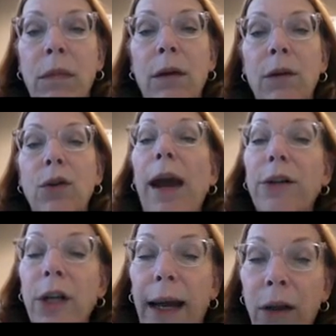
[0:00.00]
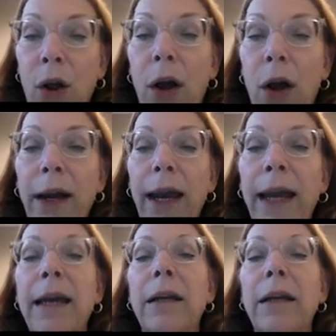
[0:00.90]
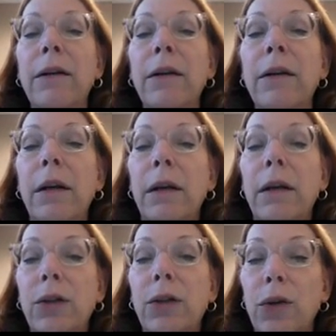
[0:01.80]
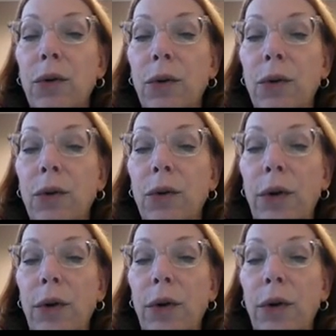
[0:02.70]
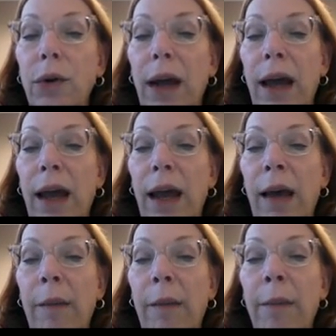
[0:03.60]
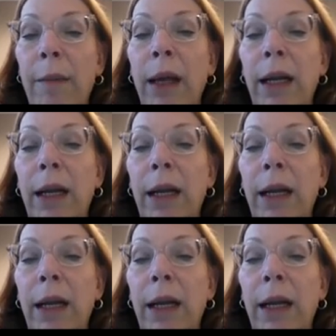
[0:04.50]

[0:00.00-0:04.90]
So you're actually like logging in to MLS initially.